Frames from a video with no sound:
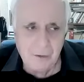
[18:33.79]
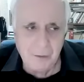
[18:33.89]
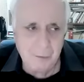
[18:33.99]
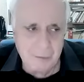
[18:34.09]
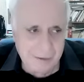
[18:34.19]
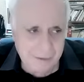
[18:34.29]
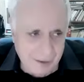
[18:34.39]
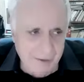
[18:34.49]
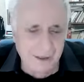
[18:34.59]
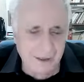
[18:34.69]
to
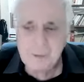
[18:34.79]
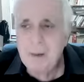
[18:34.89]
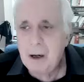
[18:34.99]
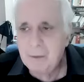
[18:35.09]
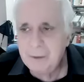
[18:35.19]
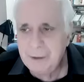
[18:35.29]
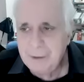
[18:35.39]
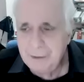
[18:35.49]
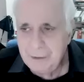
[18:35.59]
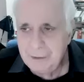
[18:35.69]
maintain its power
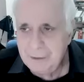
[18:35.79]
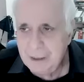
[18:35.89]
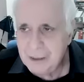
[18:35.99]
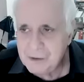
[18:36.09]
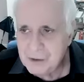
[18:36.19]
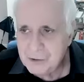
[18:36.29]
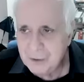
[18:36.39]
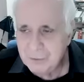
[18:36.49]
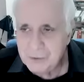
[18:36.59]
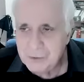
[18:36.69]
in the Gaza Strip.